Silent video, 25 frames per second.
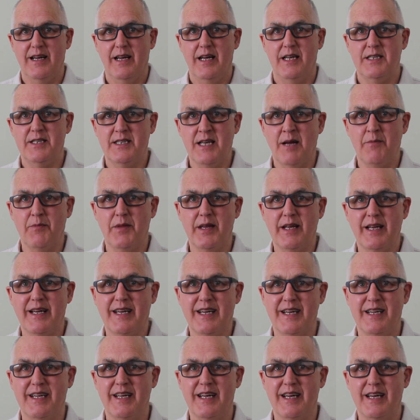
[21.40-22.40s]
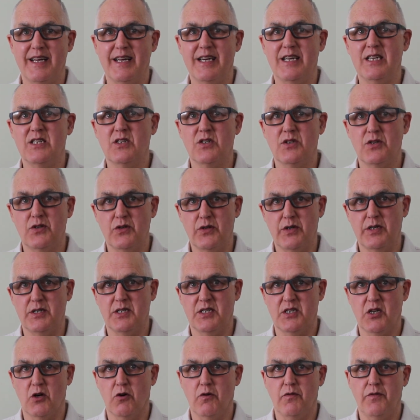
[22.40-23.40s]
It's something you can easily do
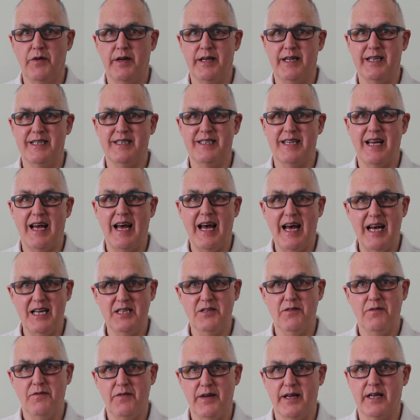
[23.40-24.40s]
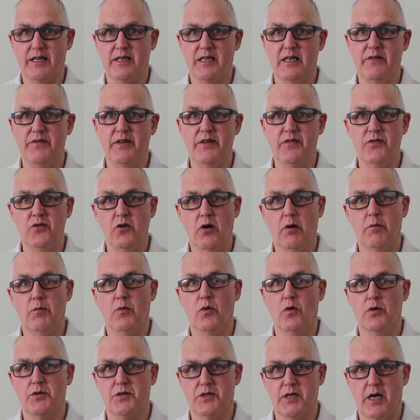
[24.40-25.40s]
yourself and it's as effective if not
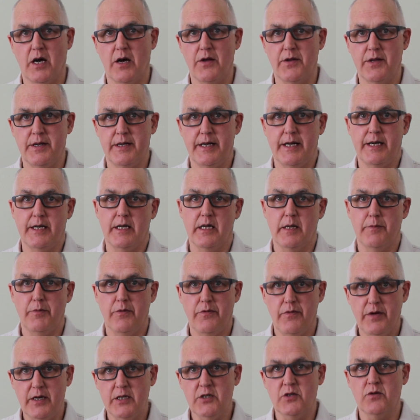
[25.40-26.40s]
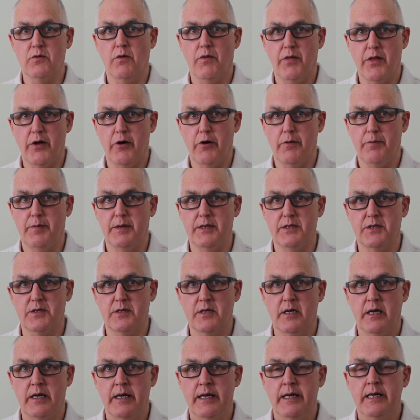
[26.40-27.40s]
more so than any of the professional
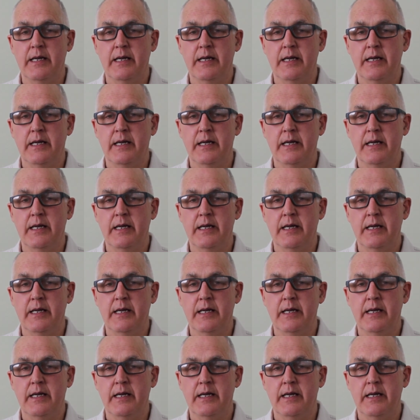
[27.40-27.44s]
therapies.